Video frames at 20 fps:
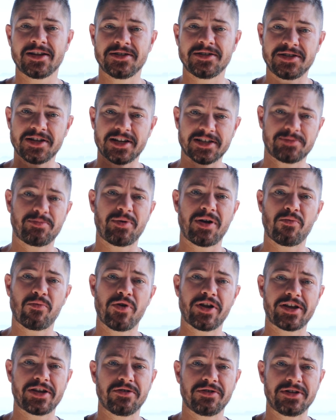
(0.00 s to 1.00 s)
just by
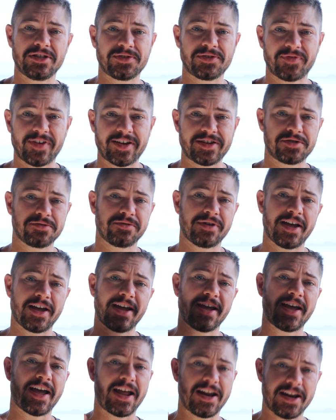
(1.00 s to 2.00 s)
working on his facial
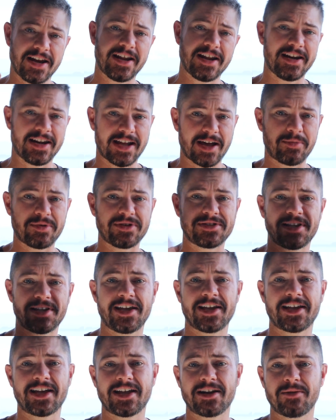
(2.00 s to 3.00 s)
hair and neatening up his
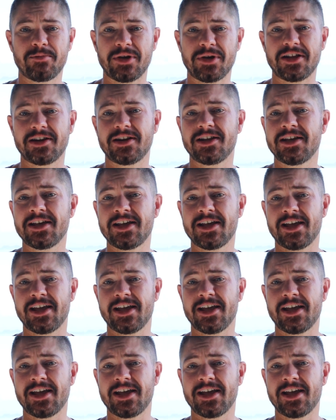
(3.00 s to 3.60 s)
haircut a bit.